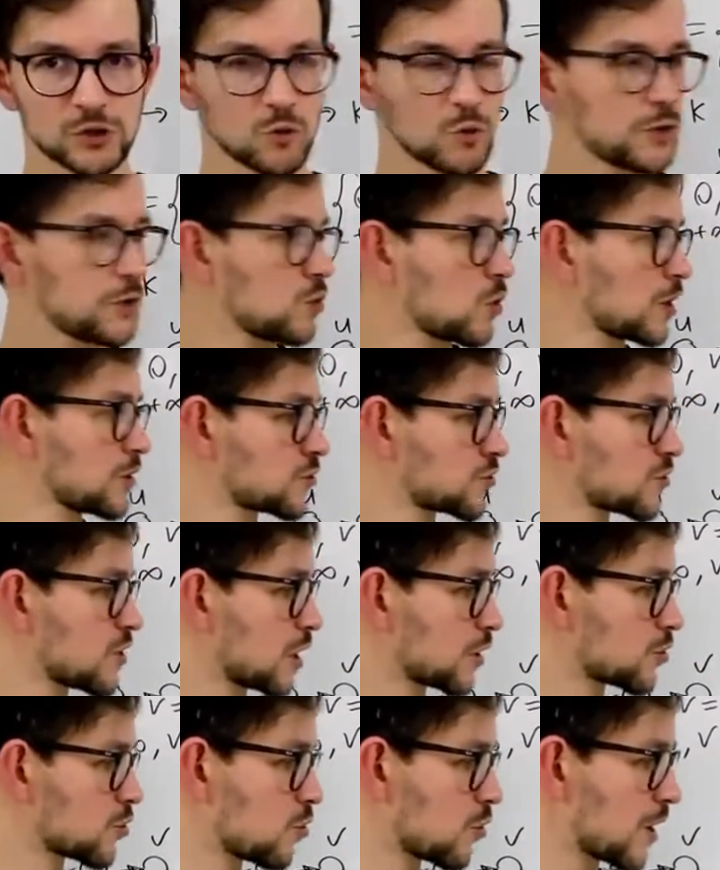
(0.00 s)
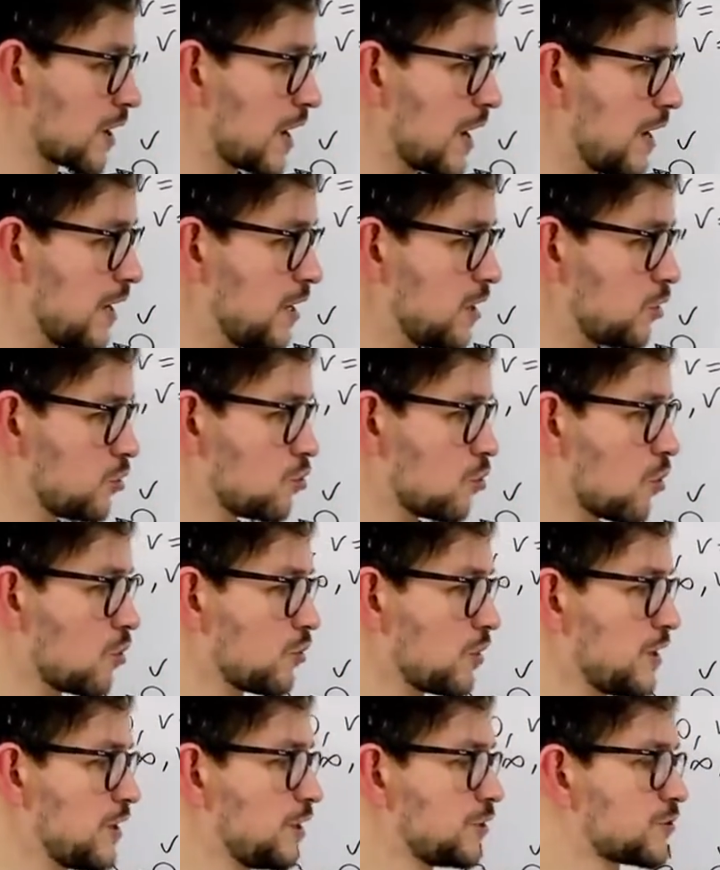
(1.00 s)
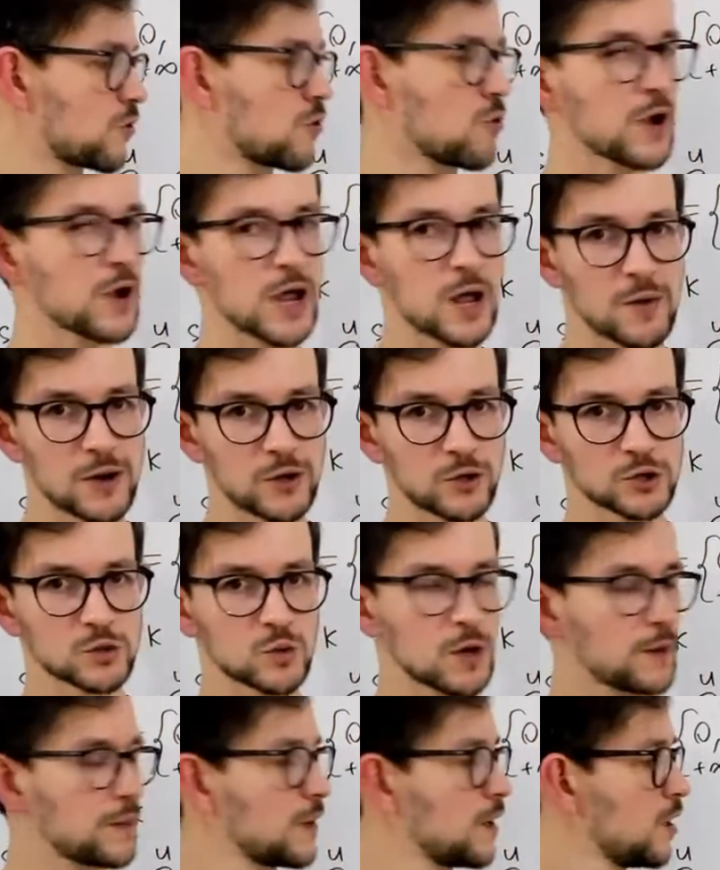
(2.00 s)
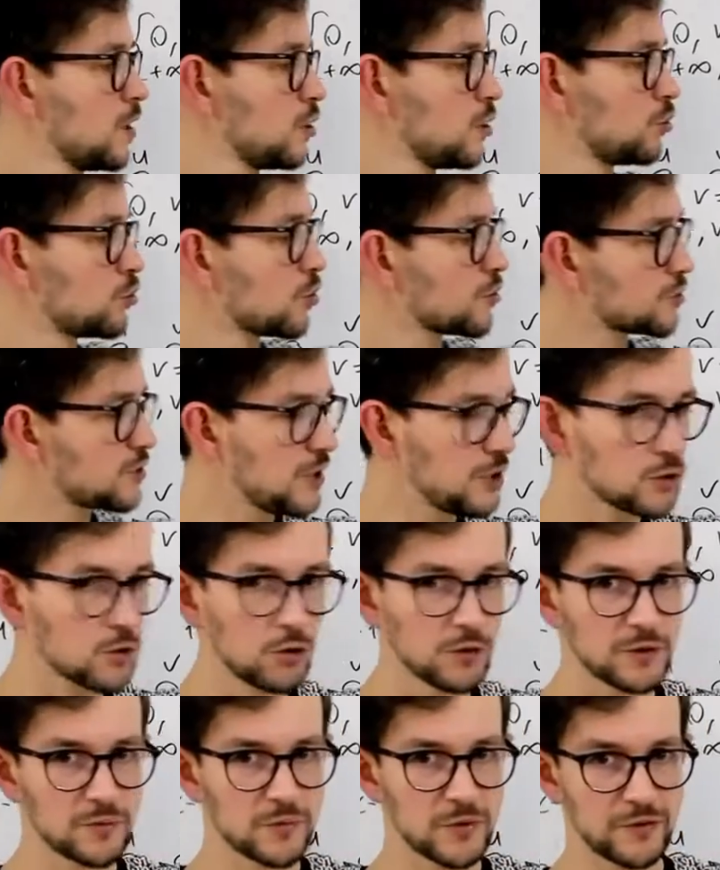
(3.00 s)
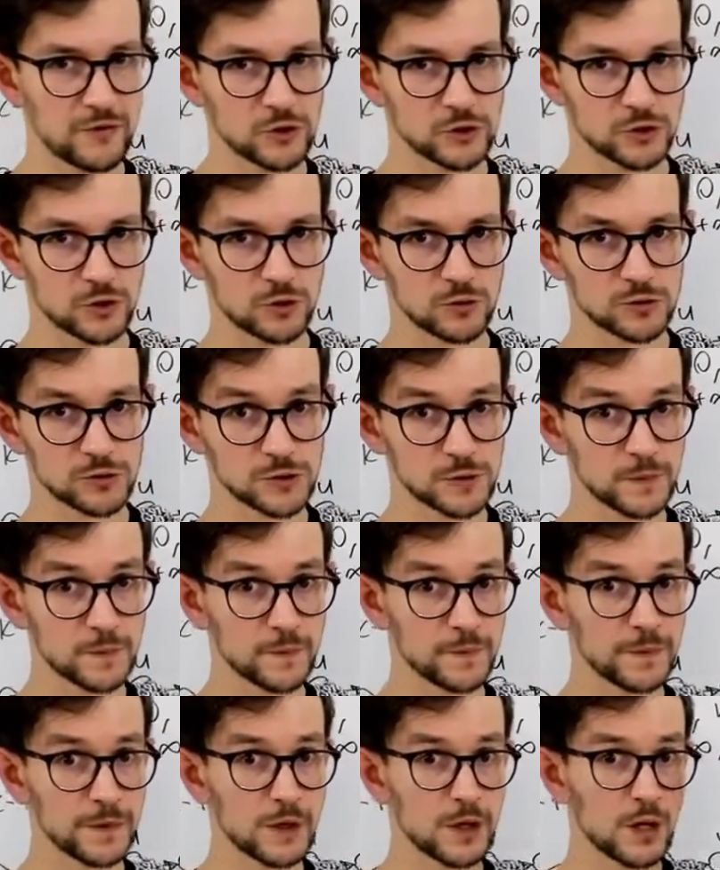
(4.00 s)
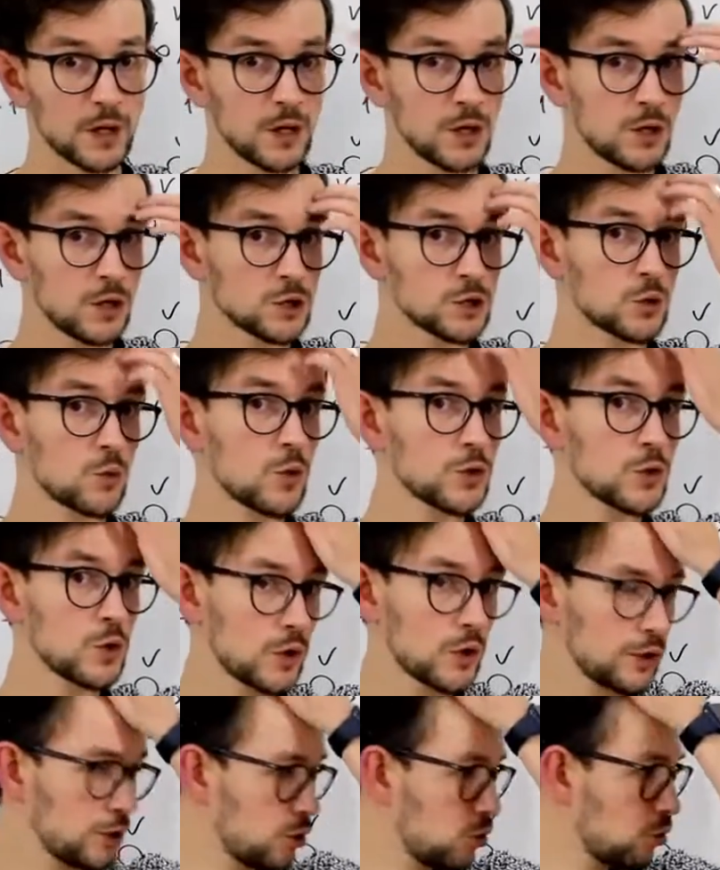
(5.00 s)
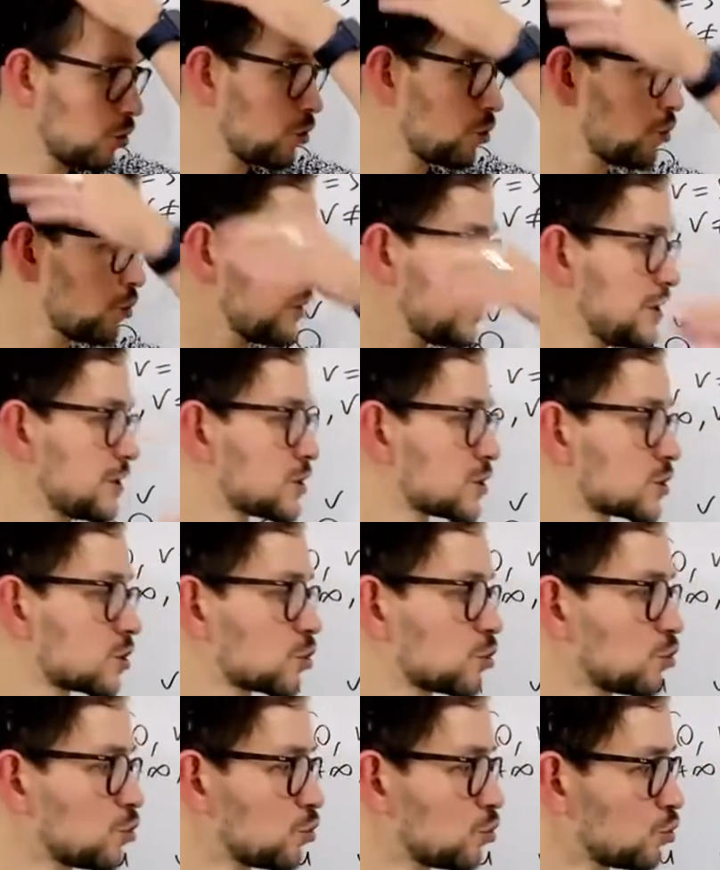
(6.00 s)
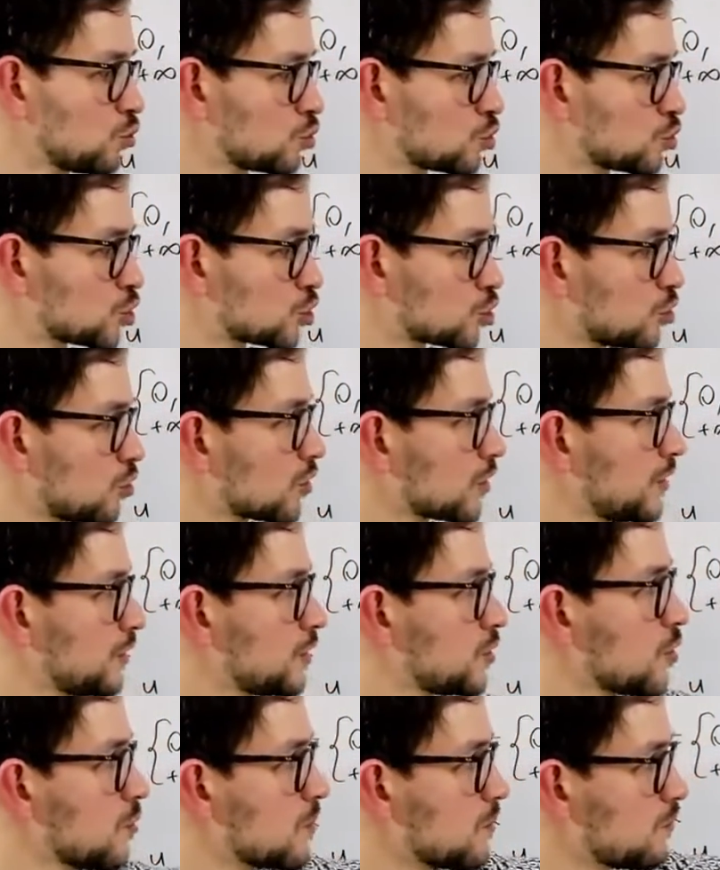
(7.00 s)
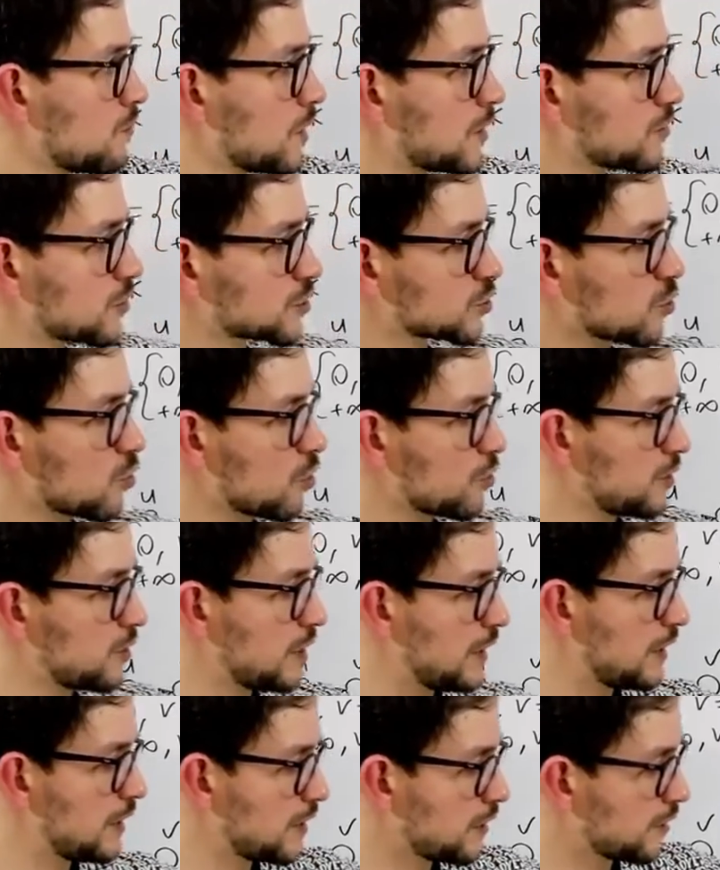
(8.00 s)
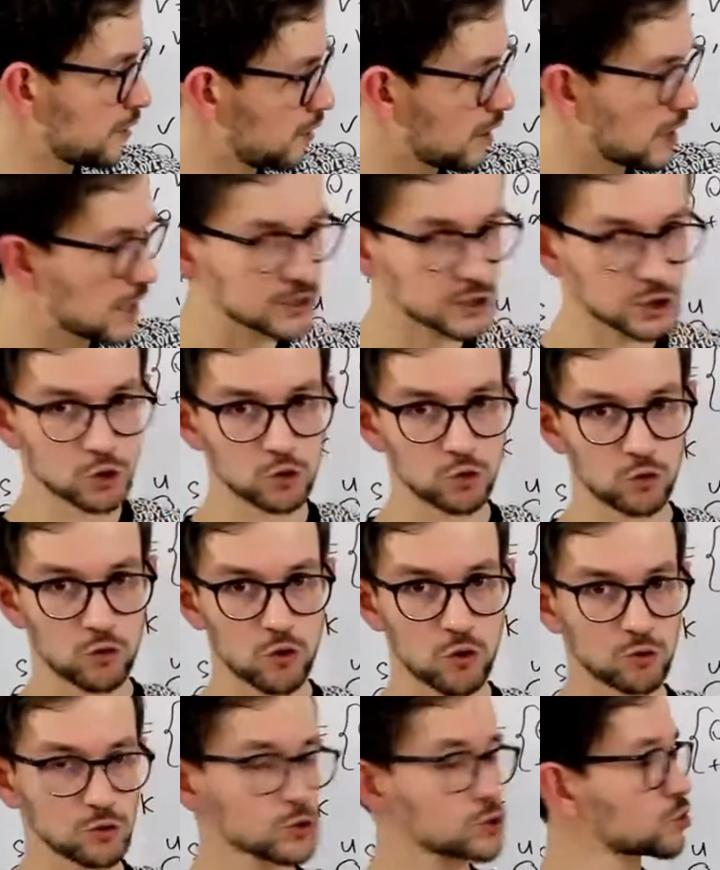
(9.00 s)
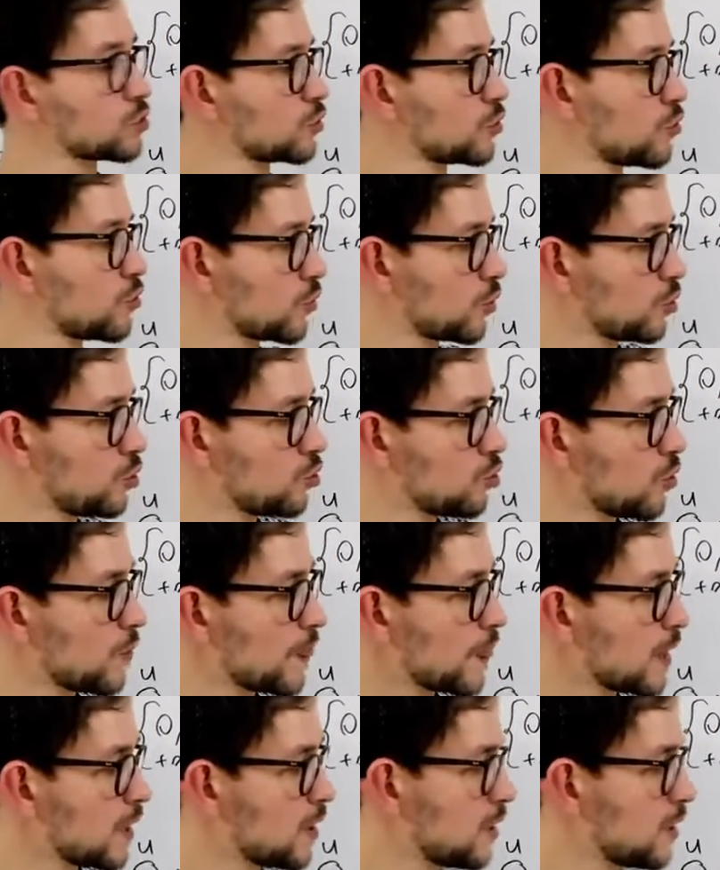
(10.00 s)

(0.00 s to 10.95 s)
row. When you construct row k, you only need the row k minus 1. You don't need all the previous rows. So what you can do is to store in your matrix only last 2 rows. So you